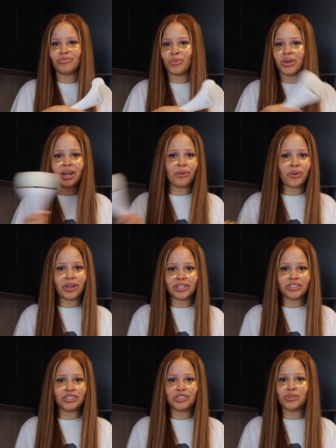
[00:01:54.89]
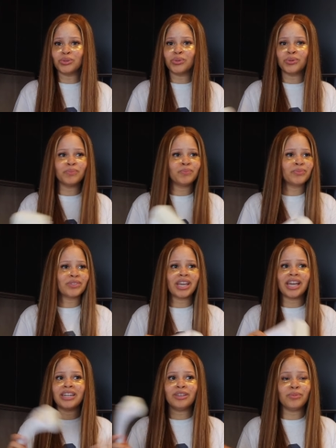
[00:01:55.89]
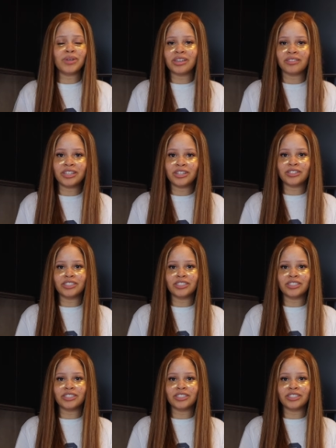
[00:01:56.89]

when I wanted to any week of the year.